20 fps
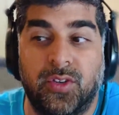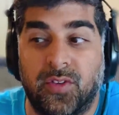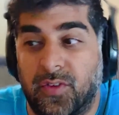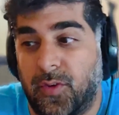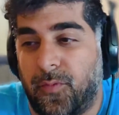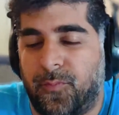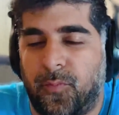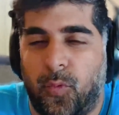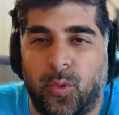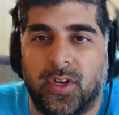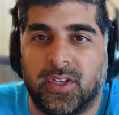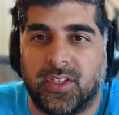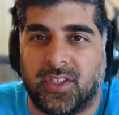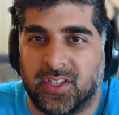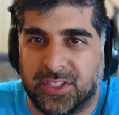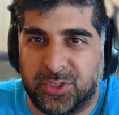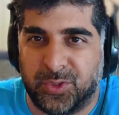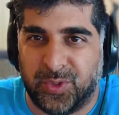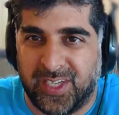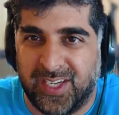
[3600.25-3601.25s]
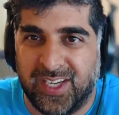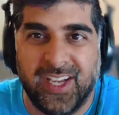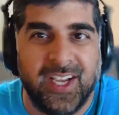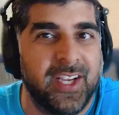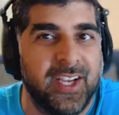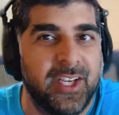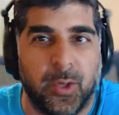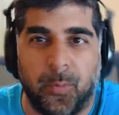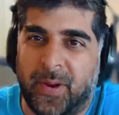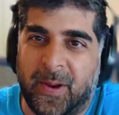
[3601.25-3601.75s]
in a foreign country.
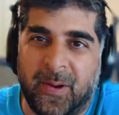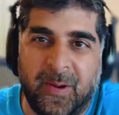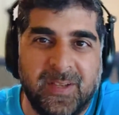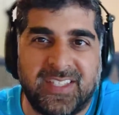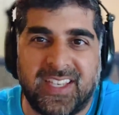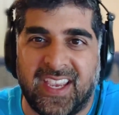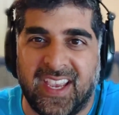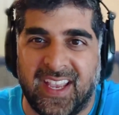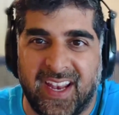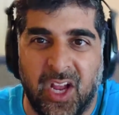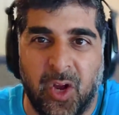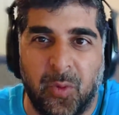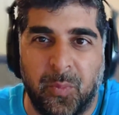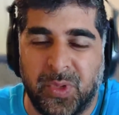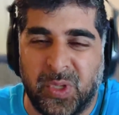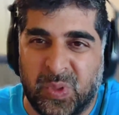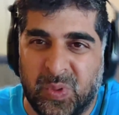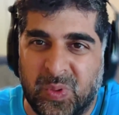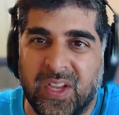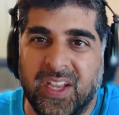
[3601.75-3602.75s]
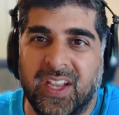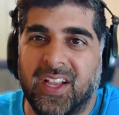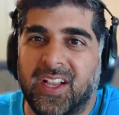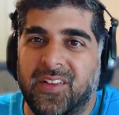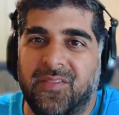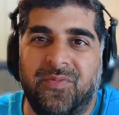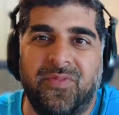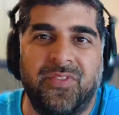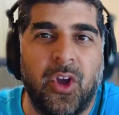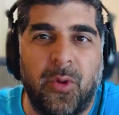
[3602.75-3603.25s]
Your parents can't help you.
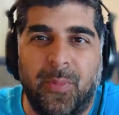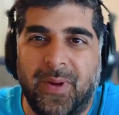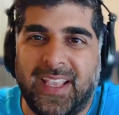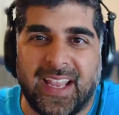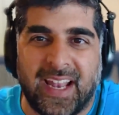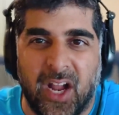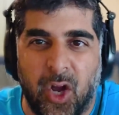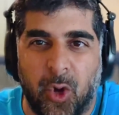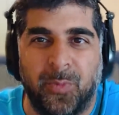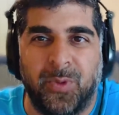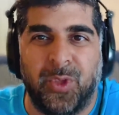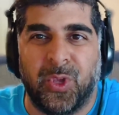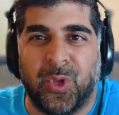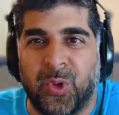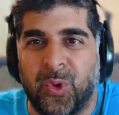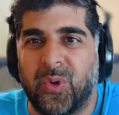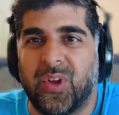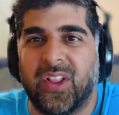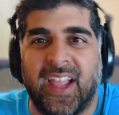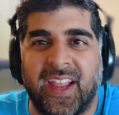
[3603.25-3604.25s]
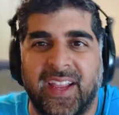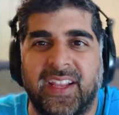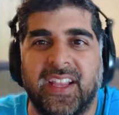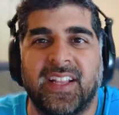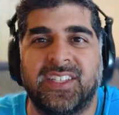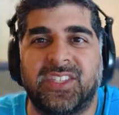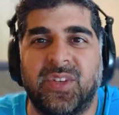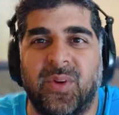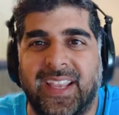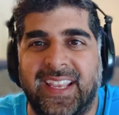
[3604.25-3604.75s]
Nobody can help you. Like,
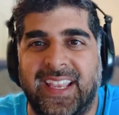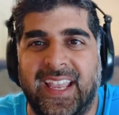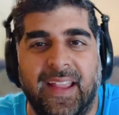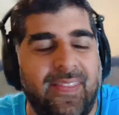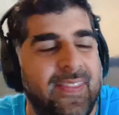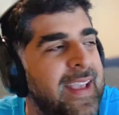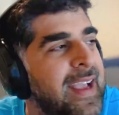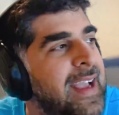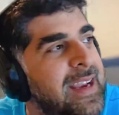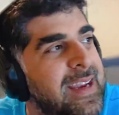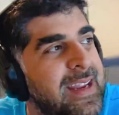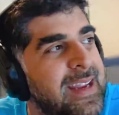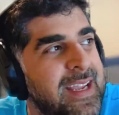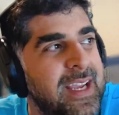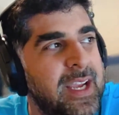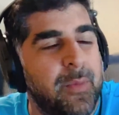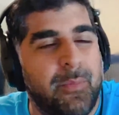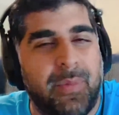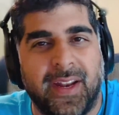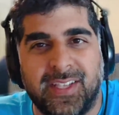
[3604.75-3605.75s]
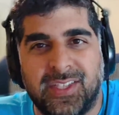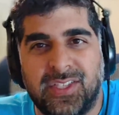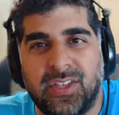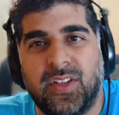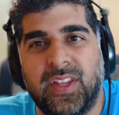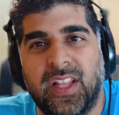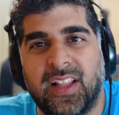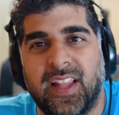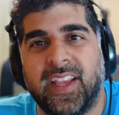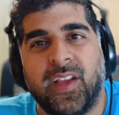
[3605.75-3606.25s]
and so I get that, but I saw
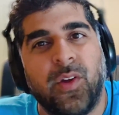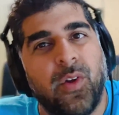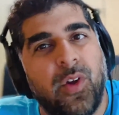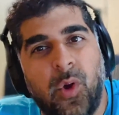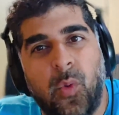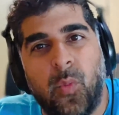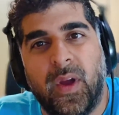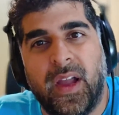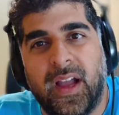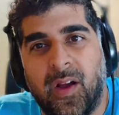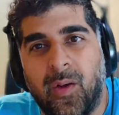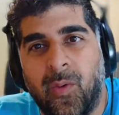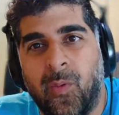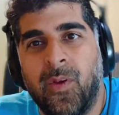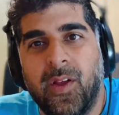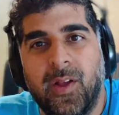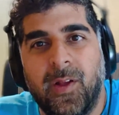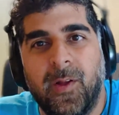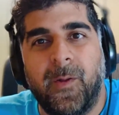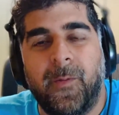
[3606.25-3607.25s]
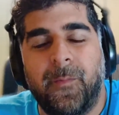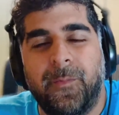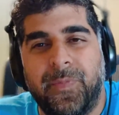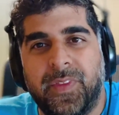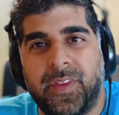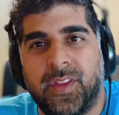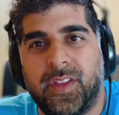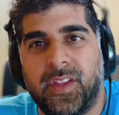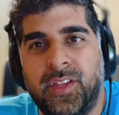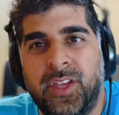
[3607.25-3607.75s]
that like, oh, wow,
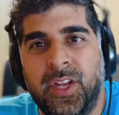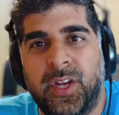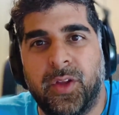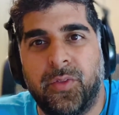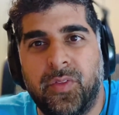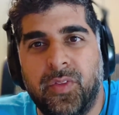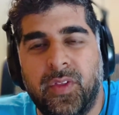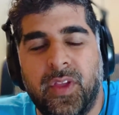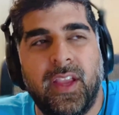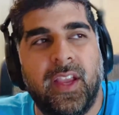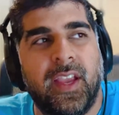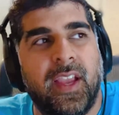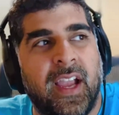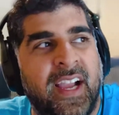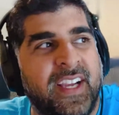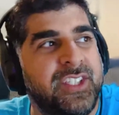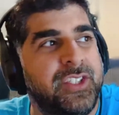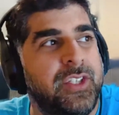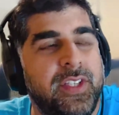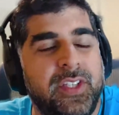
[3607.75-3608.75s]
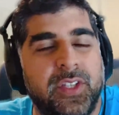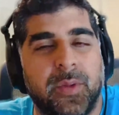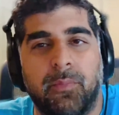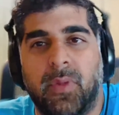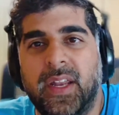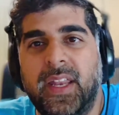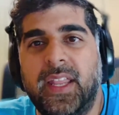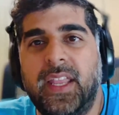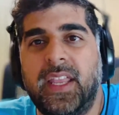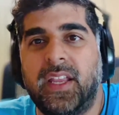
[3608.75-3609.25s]
you know, actually the
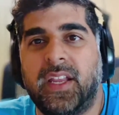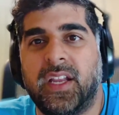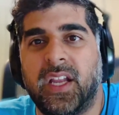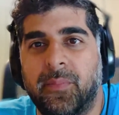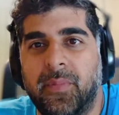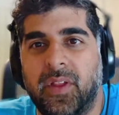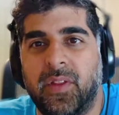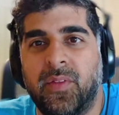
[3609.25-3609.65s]
money come